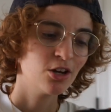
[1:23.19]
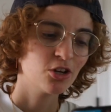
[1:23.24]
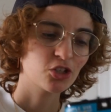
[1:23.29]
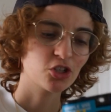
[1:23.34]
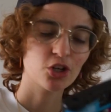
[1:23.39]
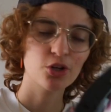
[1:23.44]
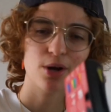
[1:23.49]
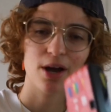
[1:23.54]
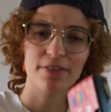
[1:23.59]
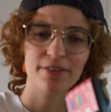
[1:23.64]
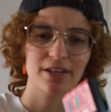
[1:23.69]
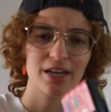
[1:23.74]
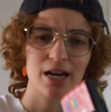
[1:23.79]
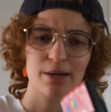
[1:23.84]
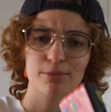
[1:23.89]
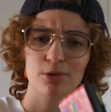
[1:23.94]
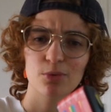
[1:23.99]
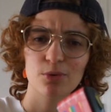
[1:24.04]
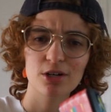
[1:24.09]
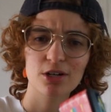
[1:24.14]
show you how the
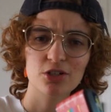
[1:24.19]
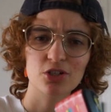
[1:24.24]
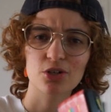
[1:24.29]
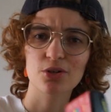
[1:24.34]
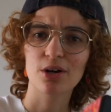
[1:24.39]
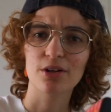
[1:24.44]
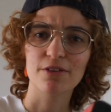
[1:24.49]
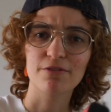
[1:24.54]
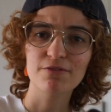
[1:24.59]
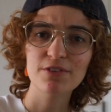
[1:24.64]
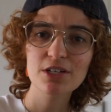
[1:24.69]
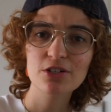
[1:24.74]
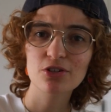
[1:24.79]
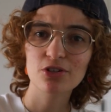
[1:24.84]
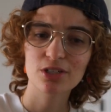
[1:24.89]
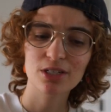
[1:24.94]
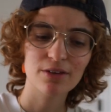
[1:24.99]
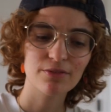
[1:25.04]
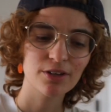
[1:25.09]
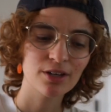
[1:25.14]
camera works, show you all the
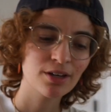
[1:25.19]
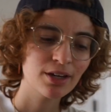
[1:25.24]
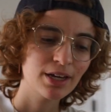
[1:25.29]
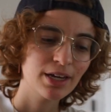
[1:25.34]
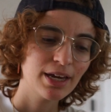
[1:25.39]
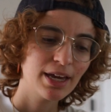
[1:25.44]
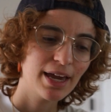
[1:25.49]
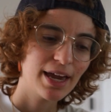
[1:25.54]
features of it.